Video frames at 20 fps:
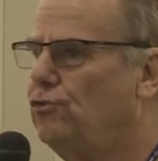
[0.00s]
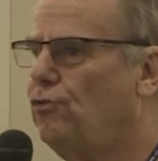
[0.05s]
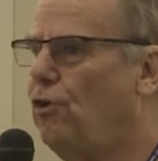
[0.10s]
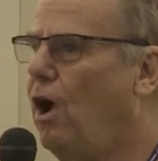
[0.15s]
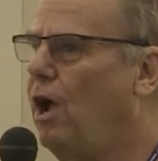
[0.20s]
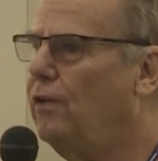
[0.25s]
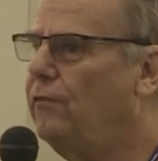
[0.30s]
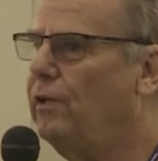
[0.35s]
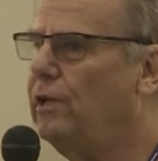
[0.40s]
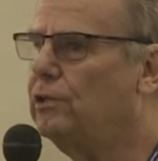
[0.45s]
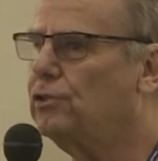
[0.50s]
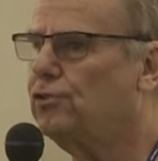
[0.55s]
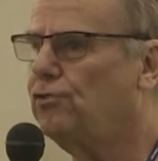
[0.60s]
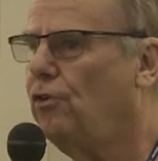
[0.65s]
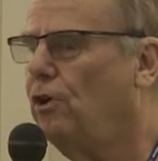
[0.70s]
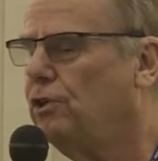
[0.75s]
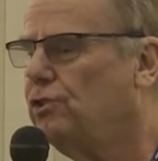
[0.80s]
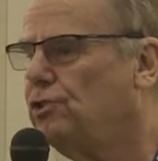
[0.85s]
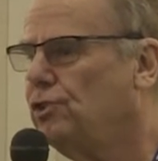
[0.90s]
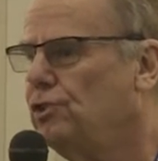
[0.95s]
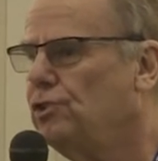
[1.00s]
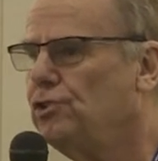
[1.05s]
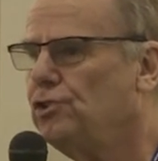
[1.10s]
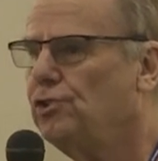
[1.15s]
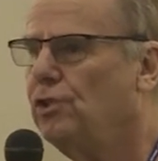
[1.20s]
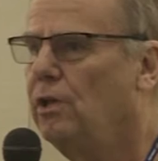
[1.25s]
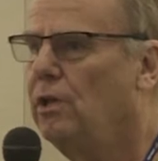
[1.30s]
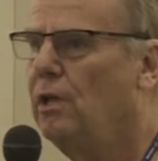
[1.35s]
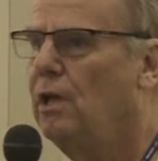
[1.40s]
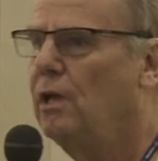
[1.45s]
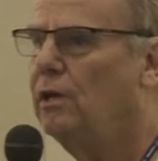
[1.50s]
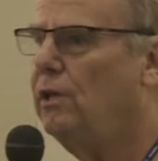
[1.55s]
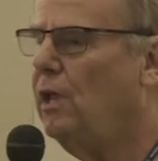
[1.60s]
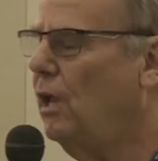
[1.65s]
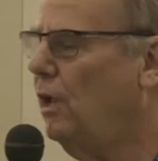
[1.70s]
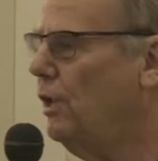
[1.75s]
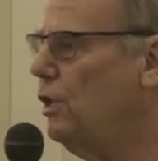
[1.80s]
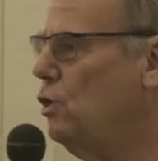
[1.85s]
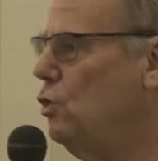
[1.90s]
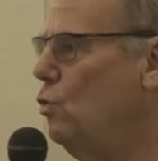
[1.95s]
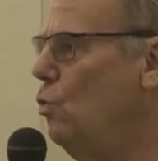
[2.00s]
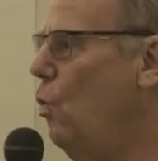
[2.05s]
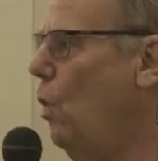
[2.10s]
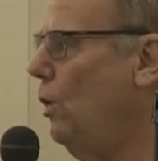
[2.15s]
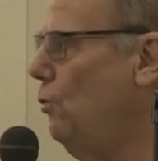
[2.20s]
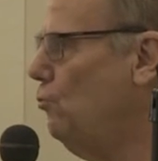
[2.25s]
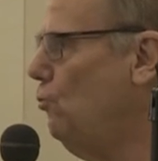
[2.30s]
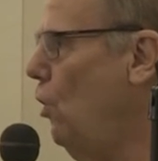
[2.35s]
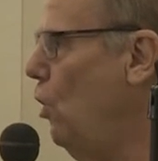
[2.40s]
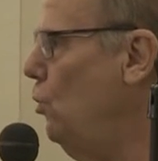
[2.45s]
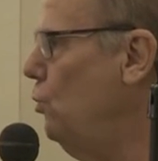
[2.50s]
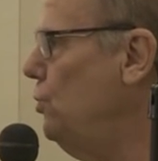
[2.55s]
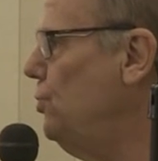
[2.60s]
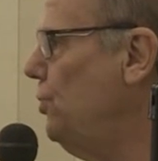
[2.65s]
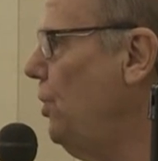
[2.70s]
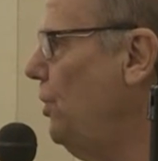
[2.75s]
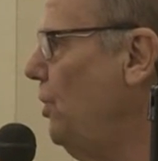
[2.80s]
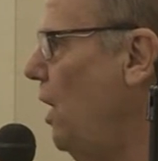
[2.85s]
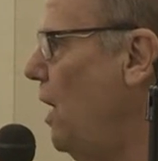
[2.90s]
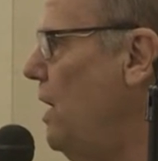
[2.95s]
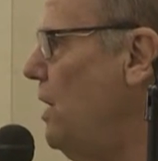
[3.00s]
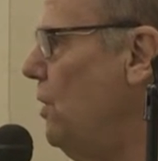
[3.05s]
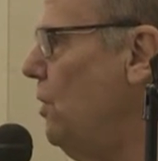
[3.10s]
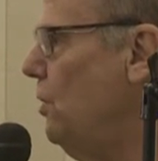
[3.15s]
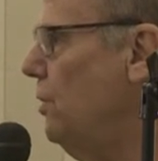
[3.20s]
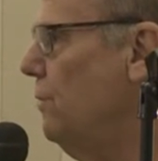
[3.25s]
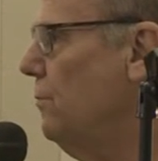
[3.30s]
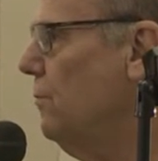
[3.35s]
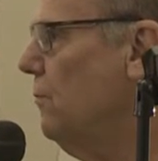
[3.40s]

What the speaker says: driving instructions telling you what roads to take,